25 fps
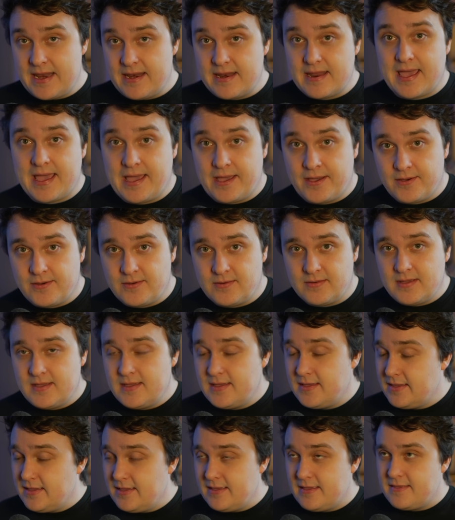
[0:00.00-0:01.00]
in, out,
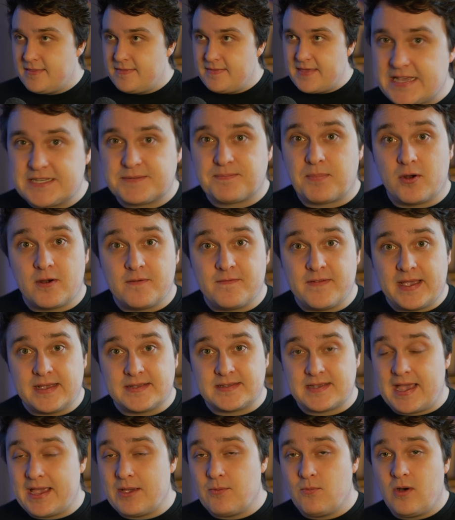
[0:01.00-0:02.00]
that's
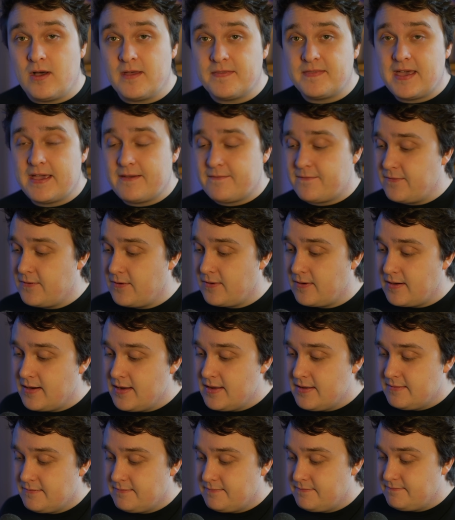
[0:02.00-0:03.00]
perfect. I want that for
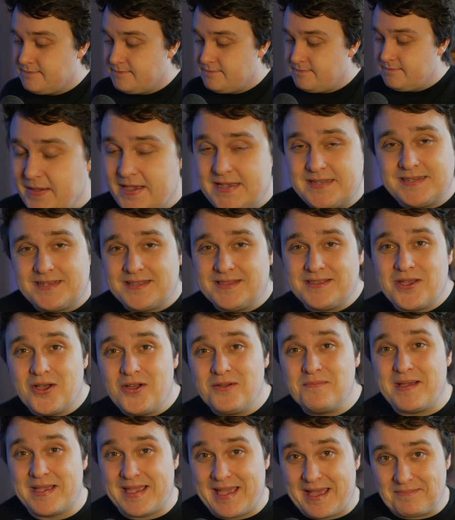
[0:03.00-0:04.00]
basically
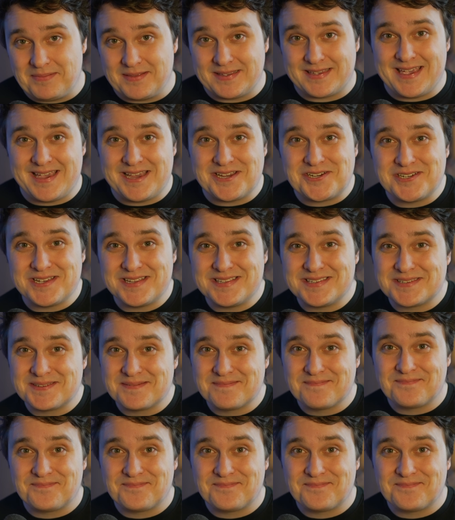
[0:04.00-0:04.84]
all my applications.